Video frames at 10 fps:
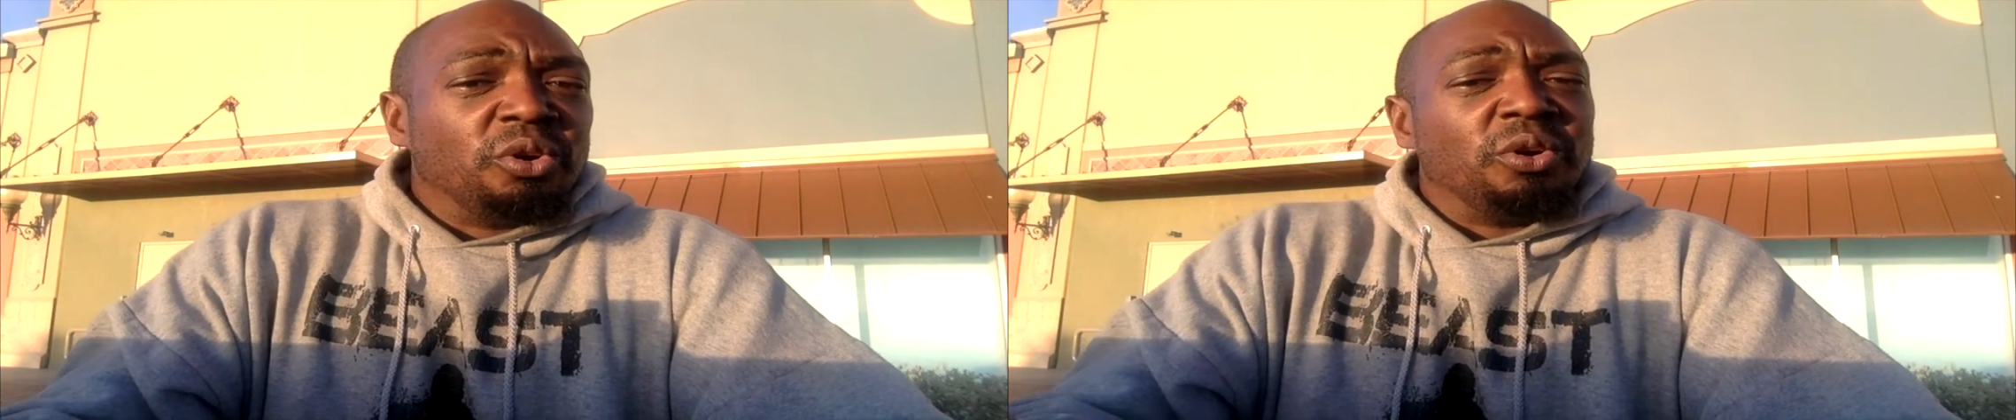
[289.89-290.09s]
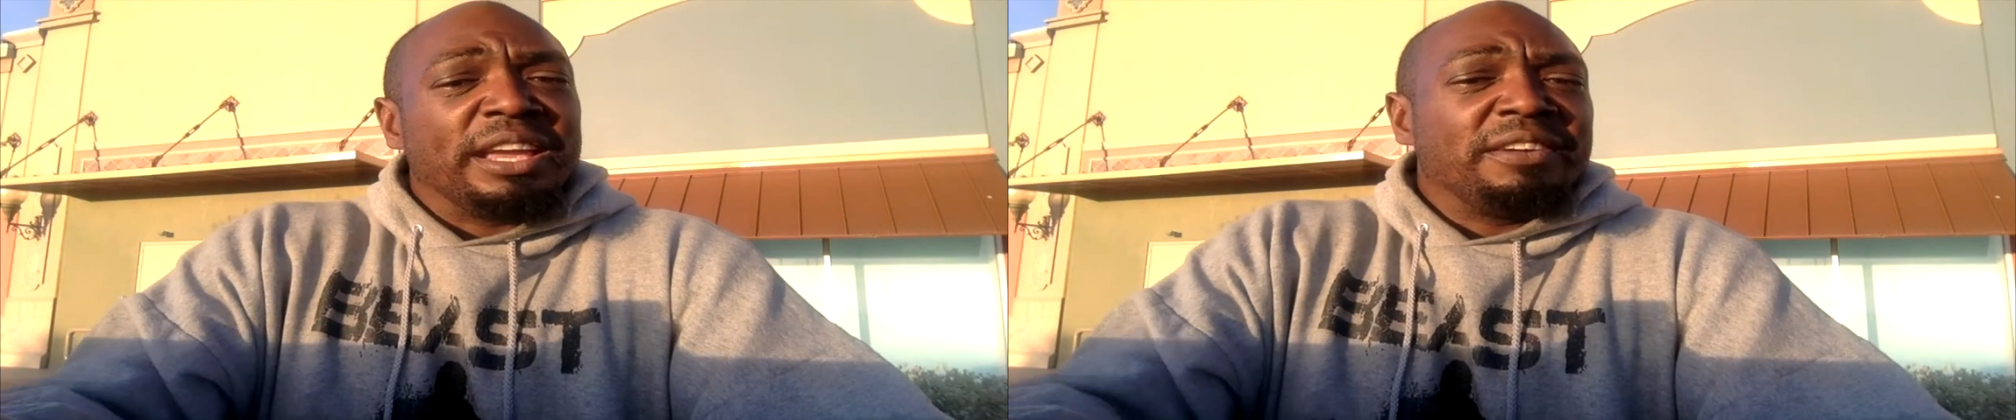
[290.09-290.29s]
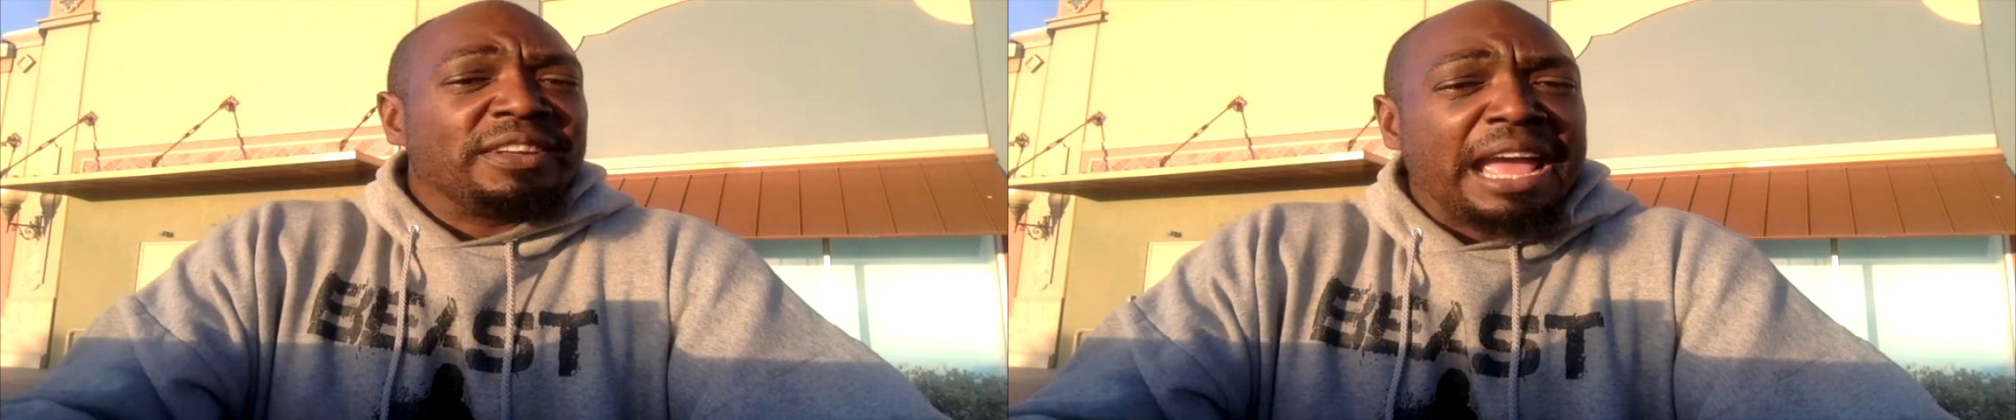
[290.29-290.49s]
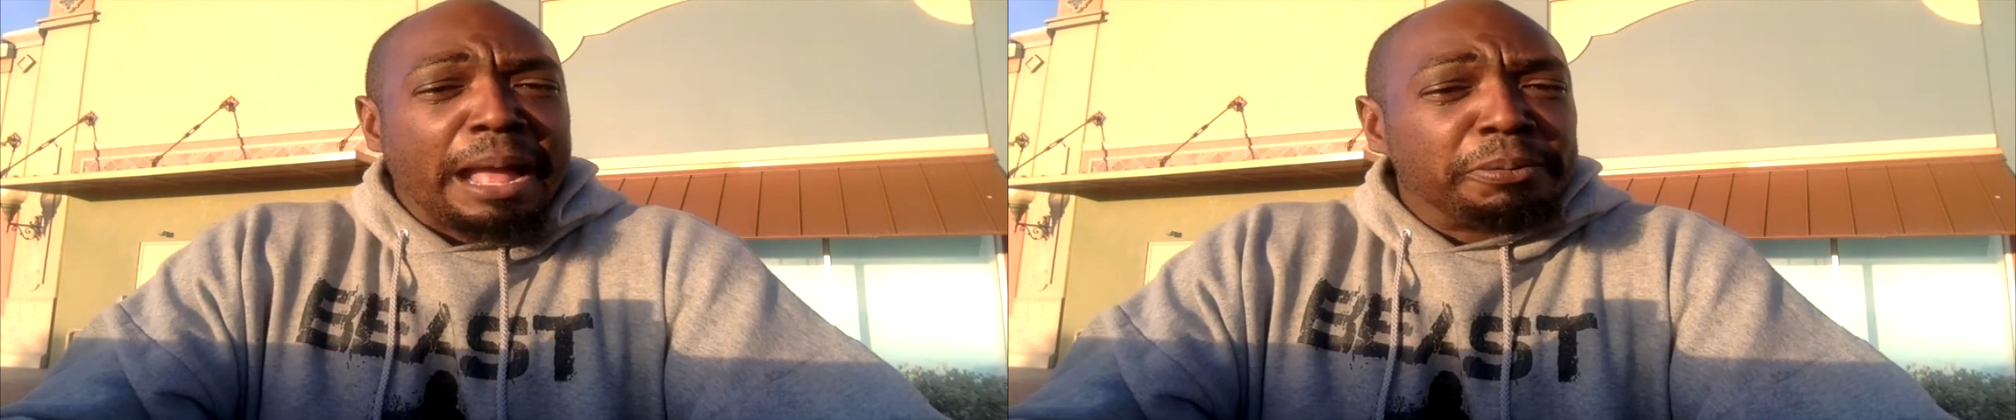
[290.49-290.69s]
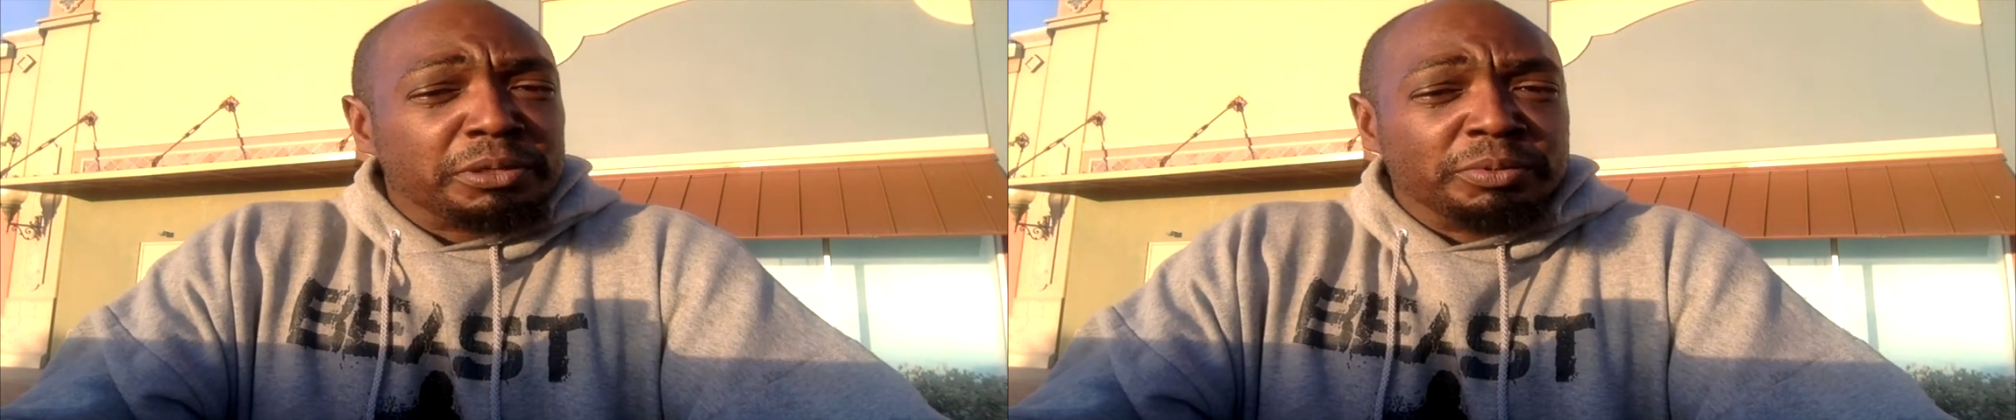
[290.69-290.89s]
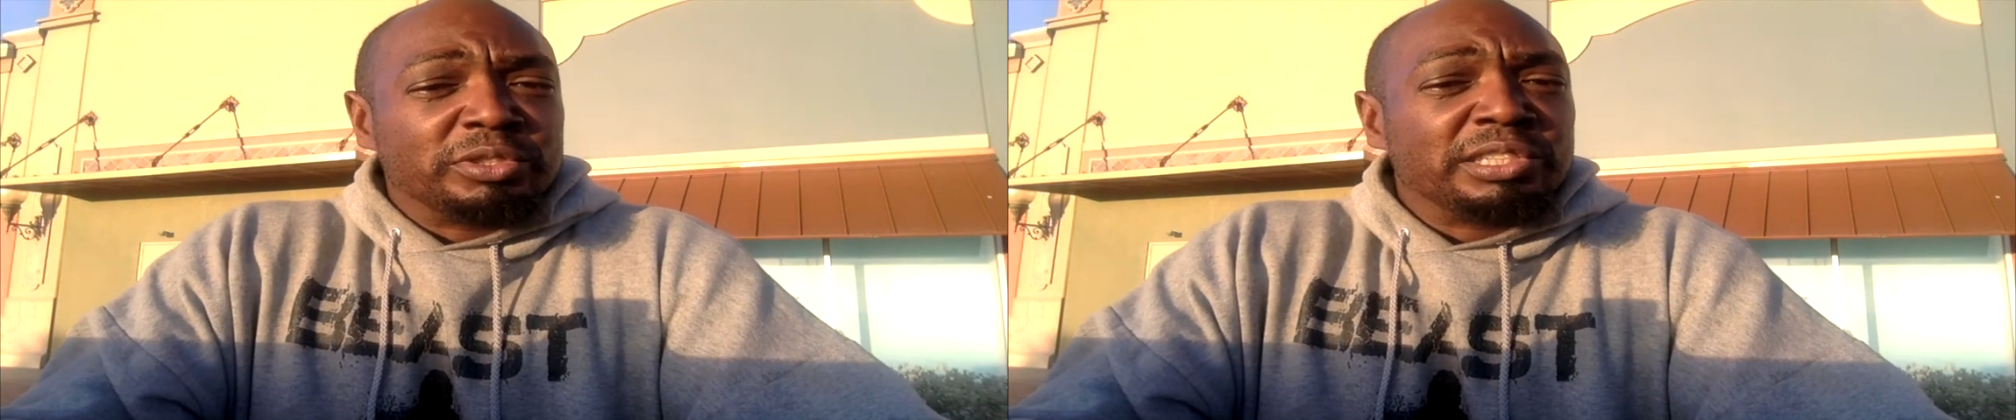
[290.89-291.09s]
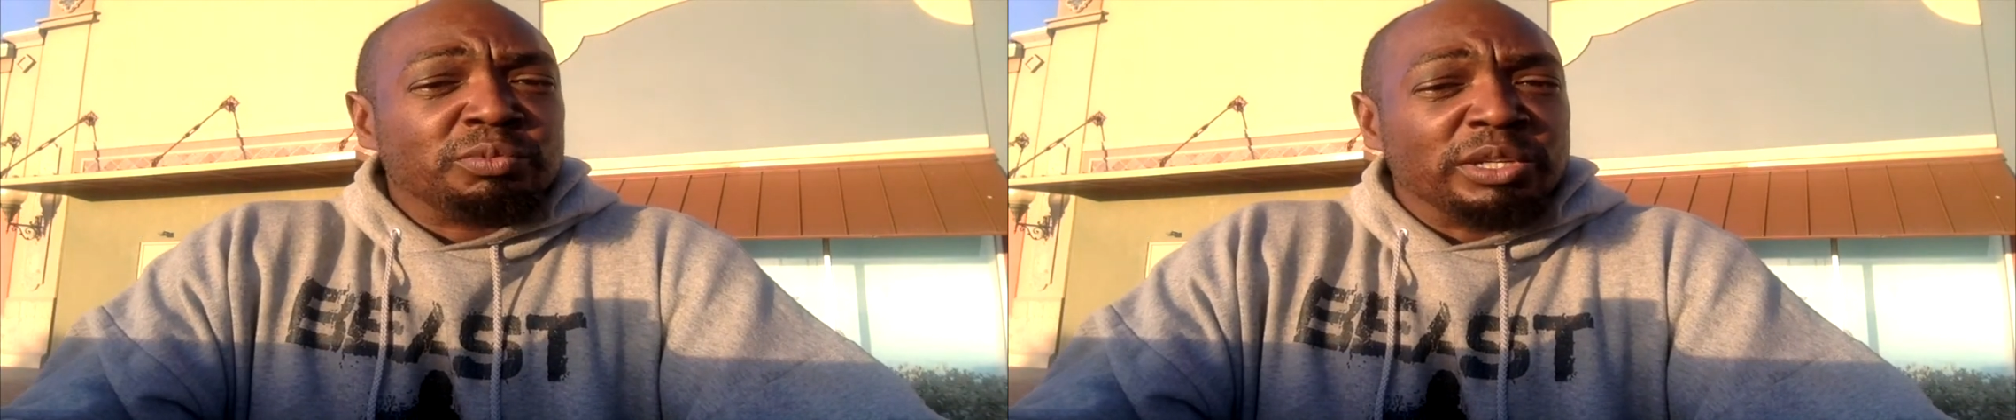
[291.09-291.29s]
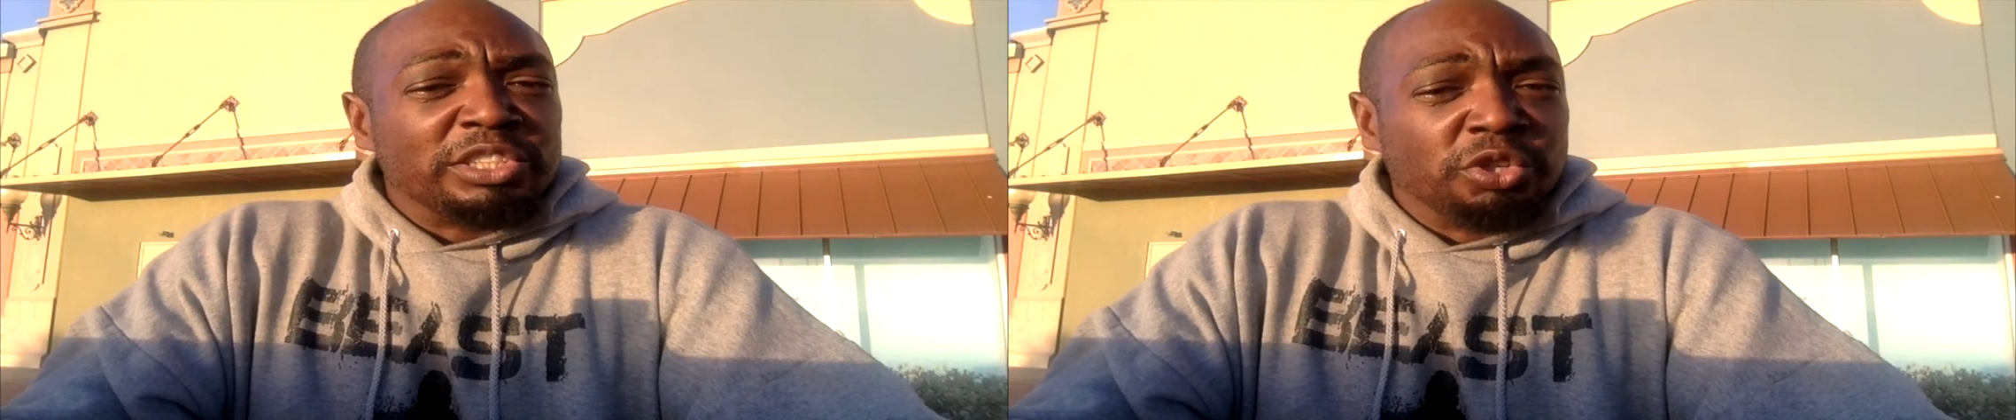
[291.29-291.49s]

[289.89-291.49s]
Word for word: or even applicable to what